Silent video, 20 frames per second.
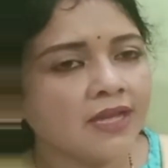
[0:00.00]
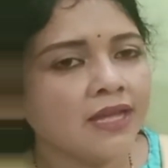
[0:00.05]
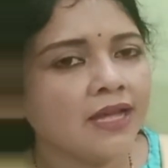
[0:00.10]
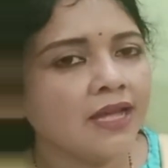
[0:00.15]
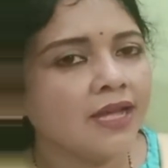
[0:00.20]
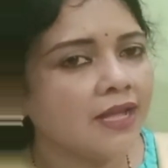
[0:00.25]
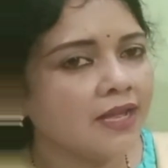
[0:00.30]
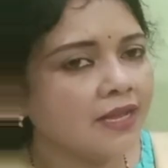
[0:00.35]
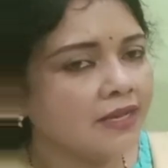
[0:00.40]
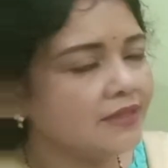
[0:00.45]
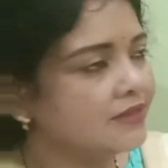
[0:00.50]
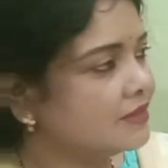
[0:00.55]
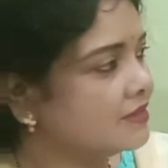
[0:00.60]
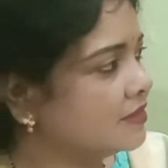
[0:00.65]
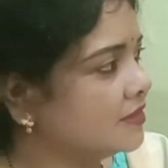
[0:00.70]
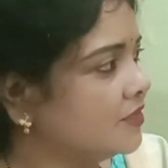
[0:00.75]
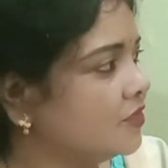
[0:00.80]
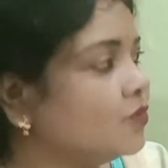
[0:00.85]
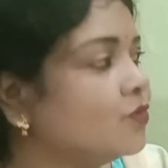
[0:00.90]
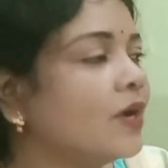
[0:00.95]

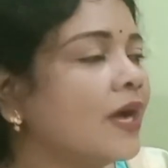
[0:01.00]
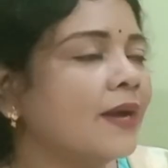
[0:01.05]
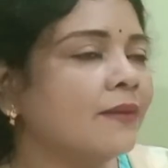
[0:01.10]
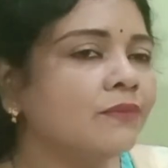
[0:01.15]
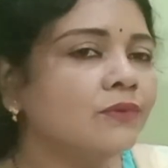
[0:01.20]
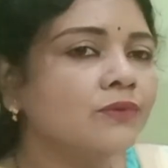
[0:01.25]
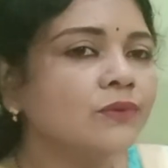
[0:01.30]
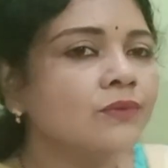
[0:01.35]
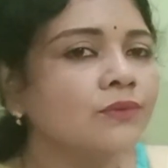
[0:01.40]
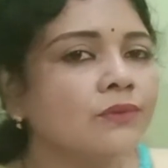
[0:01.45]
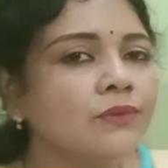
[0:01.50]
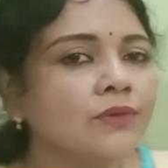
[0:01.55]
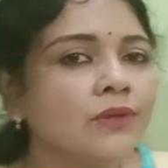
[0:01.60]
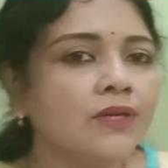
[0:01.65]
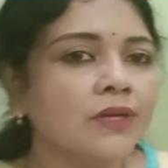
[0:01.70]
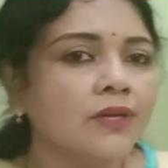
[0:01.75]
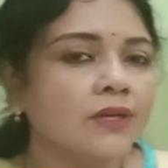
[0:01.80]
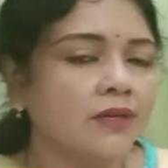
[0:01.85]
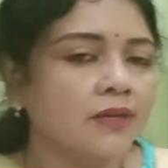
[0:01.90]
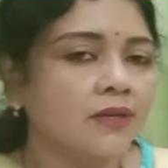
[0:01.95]
and you have to
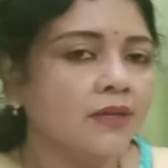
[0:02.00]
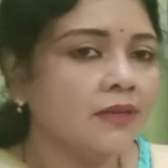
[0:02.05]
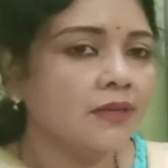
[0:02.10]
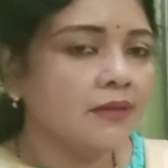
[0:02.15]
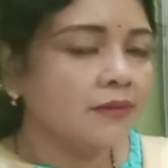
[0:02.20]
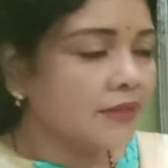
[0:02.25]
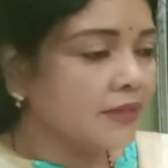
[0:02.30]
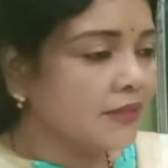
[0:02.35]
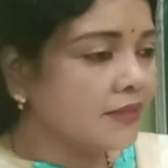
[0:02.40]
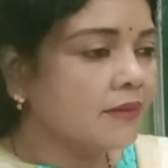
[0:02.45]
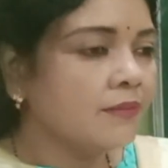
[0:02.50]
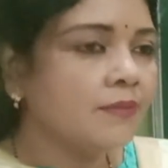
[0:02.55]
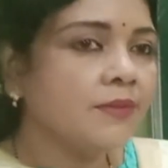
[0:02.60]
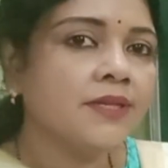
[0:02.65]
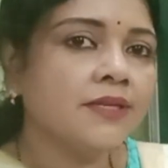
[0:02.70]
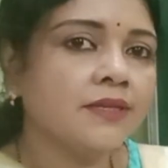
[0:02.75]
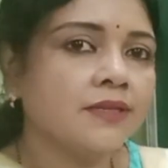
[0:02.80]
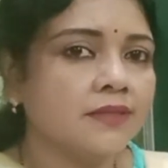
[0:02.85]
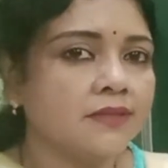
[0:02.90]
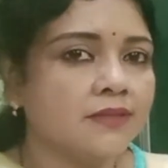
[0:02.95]

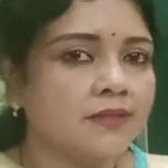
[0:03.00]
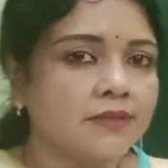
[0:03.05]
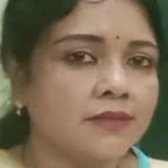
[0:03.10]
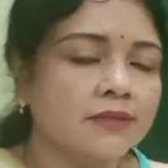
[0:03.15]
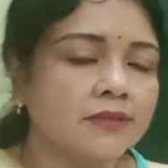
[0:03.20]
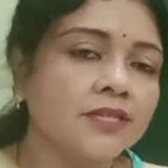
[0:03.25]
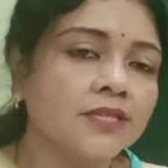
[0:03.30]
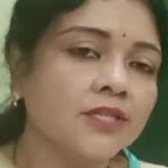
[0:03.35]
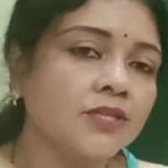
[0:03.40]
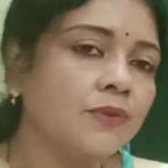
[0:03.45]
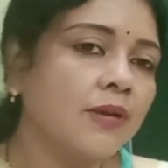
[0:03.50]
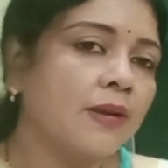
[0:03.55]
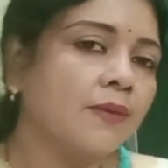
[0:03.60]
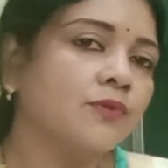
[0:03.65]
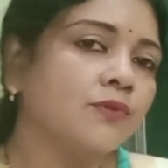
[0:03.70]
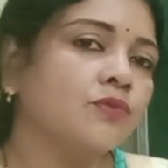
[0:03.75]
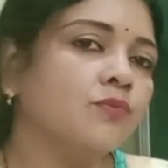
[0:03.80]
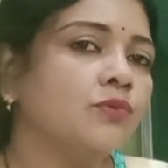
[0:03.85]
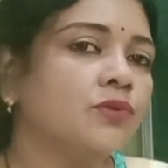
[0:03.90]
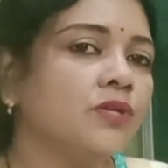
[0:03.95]
you have to
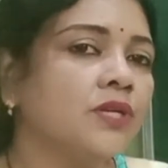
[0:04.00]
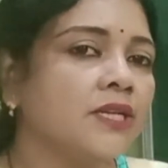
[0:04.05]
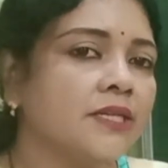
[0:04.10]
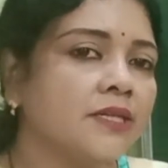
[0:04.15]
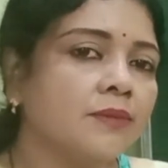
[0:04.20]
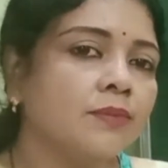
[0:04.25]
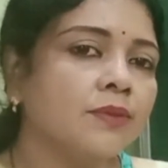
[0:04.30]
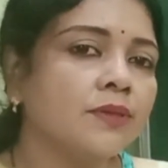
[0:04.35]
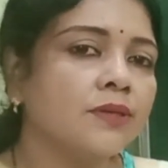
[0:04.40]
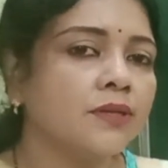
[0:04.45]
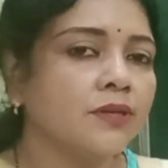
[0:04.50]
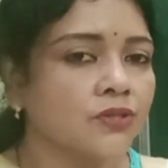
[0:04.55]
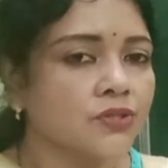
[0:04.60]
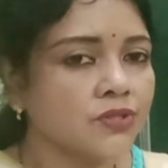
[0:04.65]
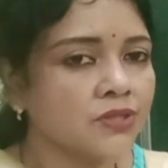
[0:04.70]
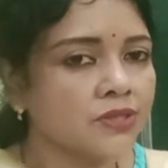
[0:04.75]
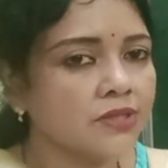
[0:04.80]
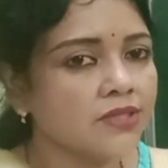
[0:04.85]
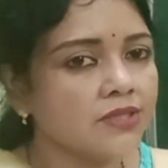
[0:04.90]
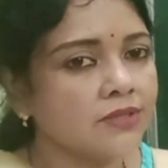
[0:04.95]
put little bit
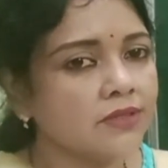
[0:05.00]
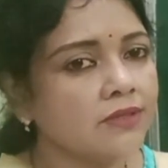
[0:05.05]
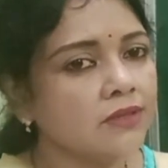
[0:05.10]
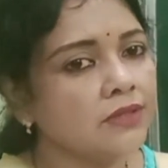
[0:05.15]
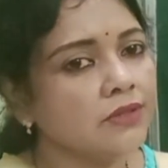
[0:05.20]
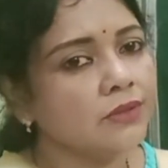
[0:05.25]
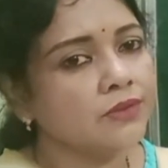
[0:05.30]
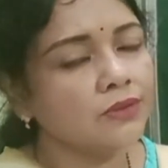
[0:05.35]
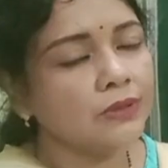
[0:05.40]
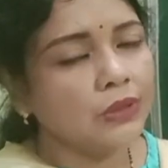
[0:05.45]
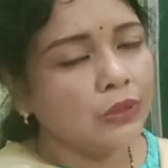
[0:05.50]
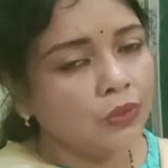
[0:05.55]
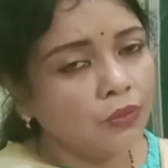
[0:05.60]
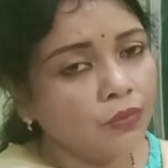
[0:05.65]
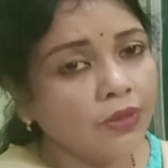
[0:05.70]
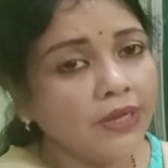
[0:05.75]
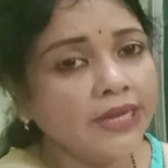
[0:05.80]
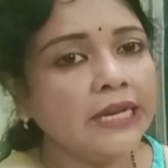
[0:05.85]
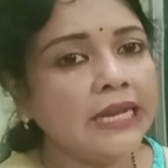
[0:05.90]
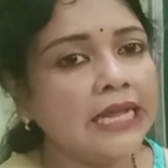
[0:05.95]
concentration
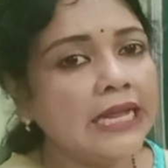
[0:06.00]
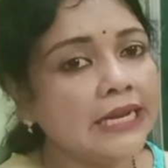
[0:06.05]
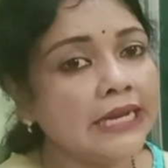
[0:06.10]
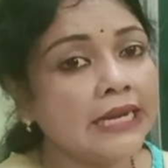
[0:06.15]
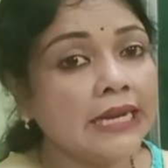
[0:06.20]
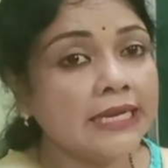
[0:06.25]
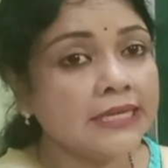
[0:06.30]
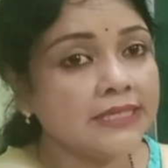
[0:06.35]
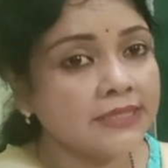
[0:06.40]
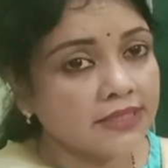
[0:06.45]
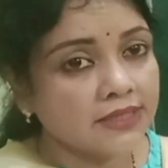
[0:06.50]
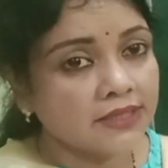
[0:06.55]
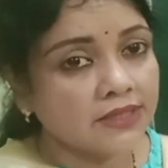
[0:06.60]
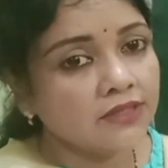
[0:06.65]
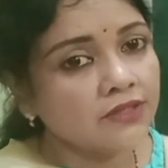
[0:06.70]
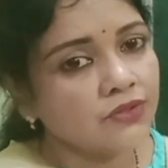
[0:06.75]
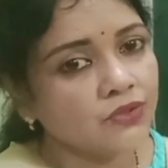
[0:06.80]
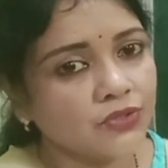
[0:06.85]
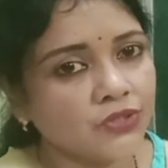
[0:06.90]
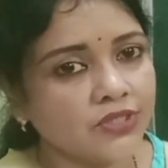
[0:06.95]
while analyzing the
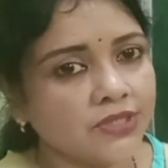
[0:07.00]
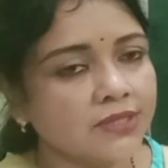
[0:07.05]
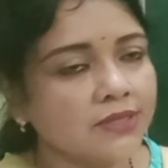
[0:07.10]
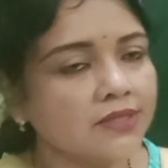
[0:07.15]
question.